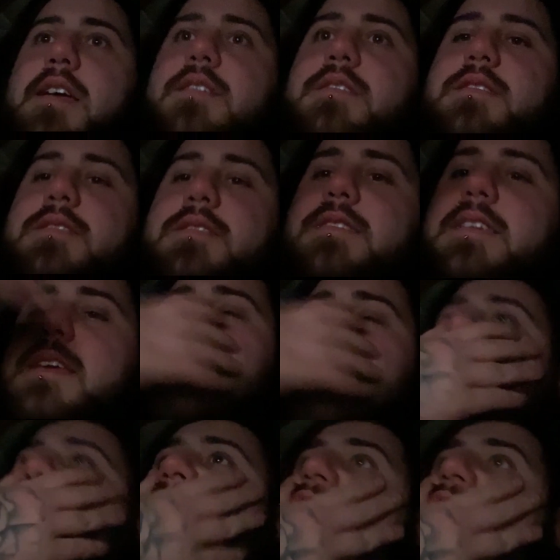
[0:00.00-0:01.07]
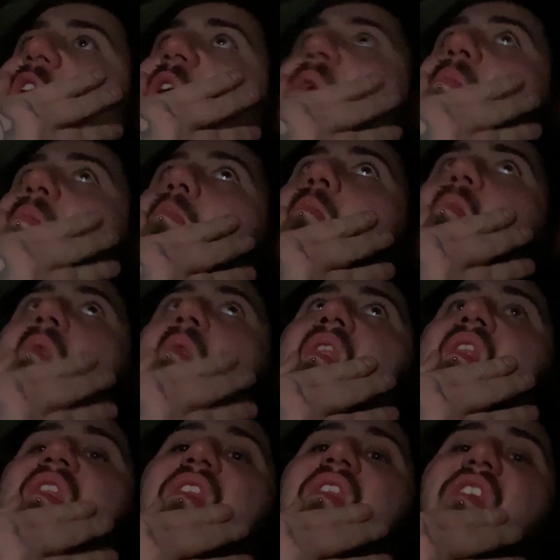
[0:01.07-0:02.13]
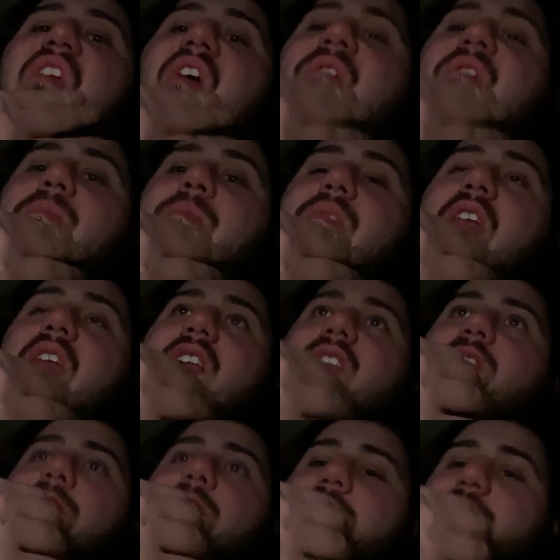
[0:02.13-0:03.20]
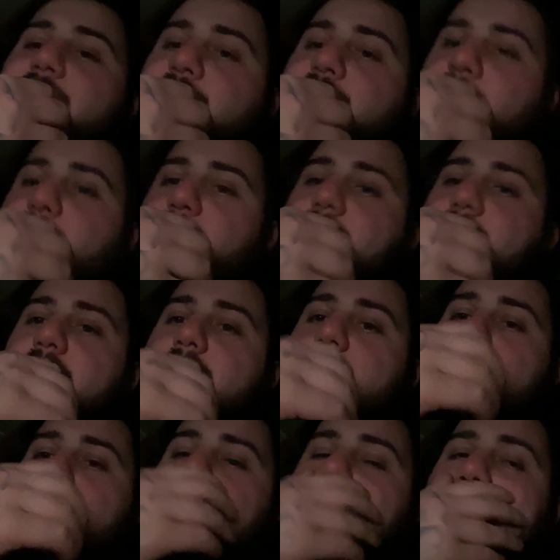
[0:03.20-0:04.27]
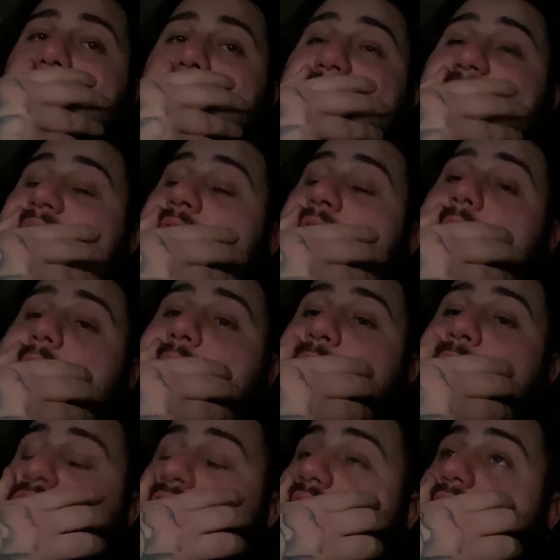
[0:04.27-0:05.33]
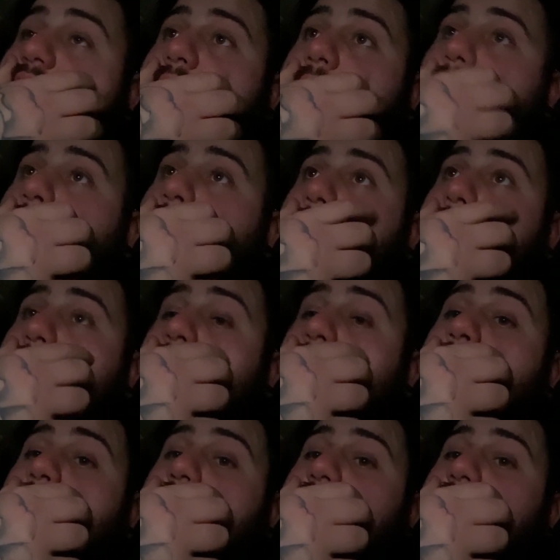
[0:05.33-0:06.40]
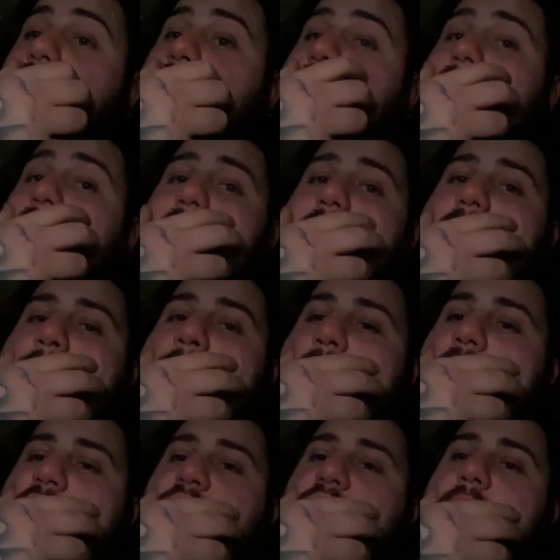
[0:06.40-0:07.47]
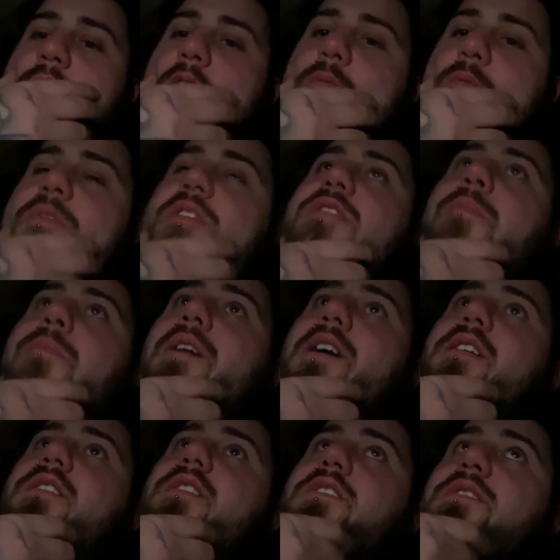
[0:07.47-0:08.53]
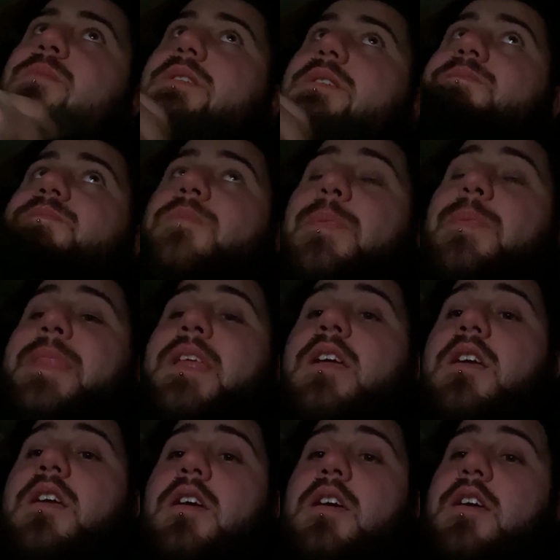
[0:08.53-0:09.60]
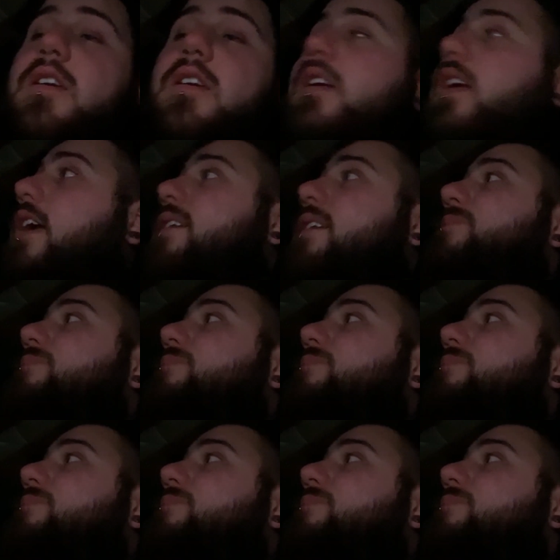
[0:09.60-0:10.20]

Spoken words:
6, got home. So I've had food. Now I'm just gonna lay in bed and watch stuff. It depends what I do, because I might, well, yeah,